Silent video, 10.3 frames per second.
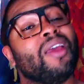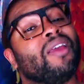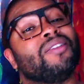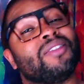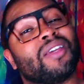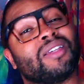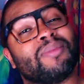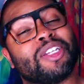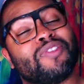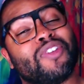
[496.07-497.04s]
I'll see you guys in
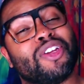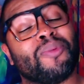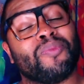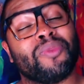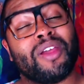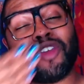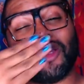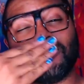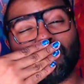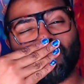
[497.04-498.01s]
my next video. Love
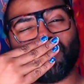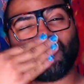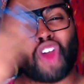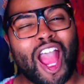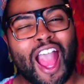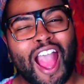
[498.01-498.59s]
you. Mwah.